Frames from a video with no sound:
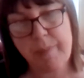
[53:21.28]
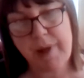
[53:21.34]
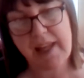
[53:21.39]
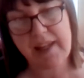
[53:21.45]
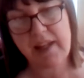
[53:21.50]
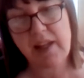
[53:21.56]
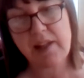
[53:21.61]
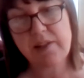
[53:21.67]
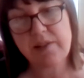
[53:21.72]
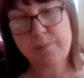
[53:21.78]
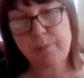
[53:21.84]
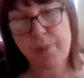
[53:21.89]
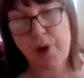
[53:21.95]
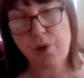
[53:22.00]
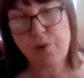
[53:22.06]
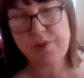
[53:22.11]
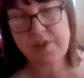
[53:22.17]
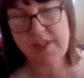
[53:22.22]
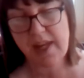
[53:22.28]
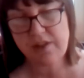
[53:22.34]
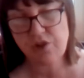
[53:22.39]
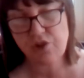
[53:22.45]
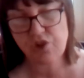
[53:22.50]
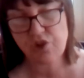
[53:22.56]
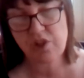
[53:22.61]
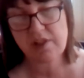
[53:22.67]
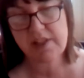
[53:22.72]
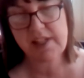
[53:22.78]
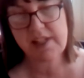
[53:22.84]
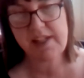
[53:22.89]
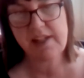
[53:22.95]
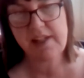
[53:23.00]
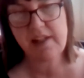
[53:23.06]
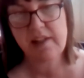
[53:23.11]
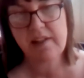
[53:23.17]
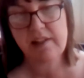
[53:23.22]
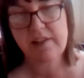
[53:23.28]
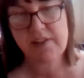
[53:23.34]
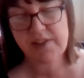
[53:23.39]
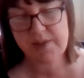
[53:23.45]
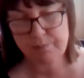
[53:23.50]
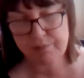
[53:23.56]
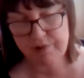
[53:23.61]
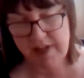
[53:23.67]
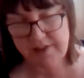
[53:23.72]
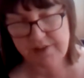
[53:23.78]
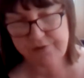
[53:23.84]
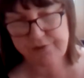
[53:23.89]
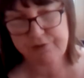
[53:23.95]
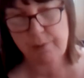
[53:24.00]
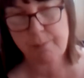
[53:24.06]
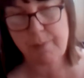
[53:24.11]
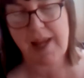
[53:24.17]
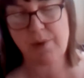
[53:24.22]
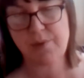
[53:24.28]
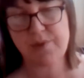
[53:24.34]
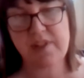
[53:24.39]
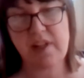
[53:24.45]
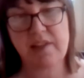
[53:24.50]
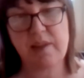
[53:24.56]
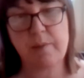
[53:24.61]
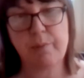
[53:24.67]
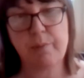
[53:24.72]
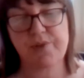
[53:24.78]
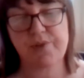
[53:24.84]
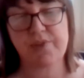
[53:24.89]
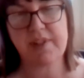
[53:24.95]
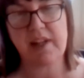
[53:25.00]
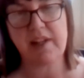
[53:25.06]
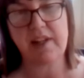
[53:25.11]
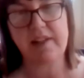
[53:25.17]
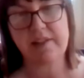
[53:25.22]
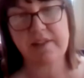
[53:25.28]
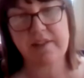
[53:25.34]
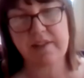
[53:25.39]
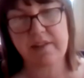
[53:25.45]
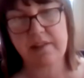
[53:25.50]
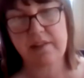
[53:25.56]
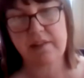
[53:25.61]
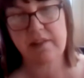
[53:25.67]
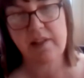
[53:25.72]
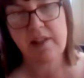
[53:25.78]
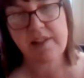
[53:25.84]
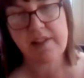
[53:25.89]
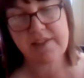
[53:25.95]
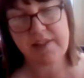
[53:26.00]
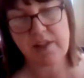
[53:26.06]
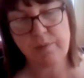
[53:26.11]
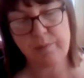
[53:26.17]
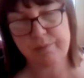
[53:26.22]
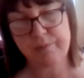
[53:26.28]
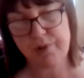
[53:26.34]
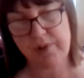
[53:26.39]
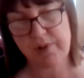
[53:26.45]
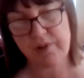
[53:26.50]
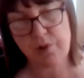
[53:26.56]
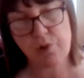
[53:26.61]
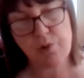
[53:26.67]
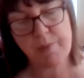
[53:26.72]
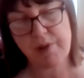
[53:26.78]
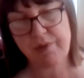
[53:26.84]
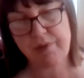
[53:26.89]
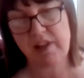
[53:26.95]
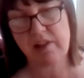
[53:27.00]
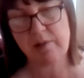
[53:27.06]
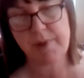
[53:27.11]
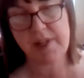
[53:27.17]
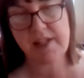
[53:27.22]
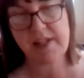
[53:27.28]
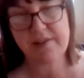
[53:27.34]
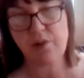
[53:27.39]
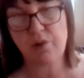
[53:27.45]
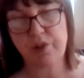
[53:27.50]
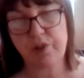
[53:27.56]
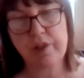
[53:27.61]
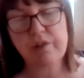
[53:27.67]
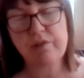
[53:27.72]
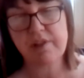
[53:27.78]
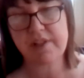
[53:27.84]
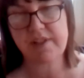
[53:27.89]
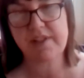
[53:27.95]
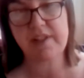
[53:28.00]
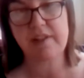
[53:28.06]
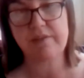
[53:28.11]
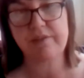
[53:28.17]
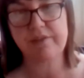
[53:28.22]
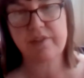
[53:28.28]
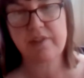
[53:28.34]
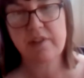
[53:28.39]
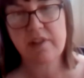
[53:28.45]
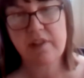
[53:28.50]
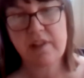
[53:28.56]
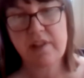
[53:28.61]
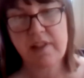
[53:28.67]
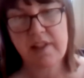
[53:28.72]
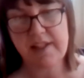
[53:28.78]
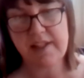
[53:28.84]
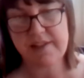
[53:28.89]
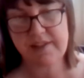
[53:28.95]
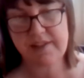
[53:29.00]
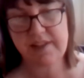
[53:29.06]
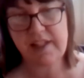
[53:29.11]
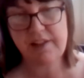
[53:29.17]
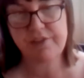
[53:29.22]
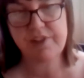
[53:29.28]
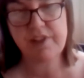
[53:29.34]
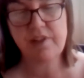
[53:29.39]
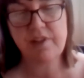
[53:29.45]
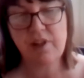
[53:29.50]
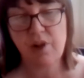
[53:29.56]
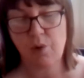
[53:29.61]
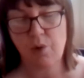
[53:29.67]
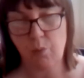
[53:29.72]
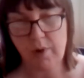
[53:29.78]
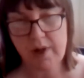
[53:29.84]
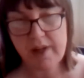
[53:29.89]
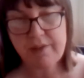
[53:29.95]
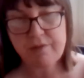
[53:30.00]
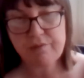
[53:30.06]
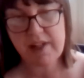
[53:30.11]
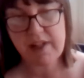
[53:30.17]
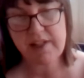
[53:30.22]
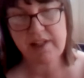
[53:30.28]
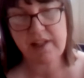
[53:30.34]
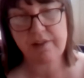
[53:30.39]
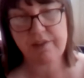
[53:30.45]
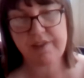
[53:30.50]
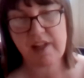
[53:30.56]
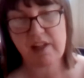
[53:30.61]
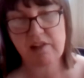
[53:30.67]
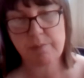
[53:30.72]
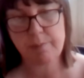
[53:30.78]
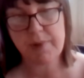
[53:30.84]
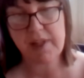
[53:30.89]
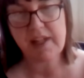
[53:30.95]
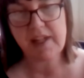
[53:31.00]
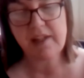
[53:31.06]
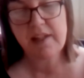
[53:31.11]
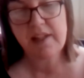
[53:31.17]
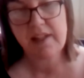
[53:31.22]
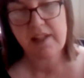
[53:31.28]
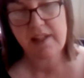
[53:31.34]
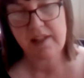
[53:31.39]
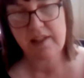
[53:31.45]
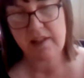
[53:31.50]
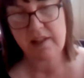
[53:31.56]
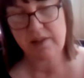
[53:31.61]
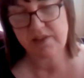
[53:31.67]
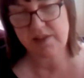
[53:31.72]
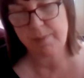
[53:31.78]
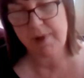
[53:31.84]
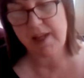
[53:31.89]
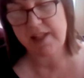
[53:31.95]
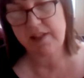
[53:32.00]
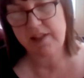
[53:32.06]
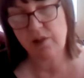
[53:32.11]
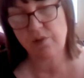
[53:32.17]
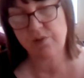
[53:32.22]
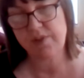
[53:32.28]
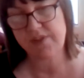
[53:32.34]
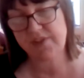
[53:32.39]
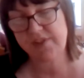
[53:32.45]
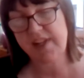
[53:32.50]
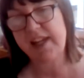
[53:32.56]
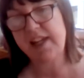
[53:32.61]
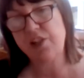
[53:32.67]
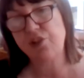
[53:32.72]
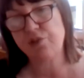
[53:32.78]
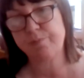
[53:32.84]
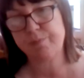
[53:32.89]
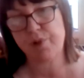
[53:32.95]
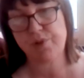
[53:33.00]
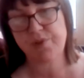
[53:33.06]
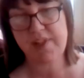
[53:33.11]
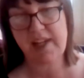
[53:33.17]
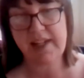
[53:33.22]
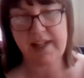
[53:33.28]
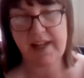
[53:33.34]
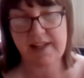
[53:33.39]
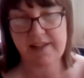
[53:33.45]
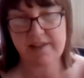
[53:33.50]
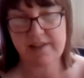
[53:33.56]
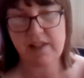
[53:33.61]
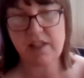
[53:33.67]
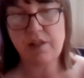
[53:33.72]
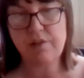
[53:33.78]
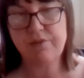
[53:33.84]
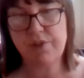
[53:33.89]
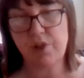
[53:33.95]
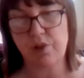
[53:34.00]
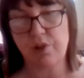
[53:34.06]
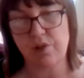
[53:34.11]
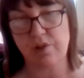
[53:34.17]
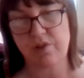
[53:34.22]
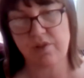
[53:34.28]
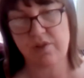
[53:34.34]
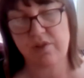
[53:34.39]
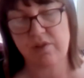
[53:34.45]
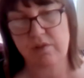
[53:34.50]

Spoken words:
back and potentially spread from outside the prostate. So hormone therapy is not curative. It's given with radiotherapy, depending on the stage of prostate cancer you've got.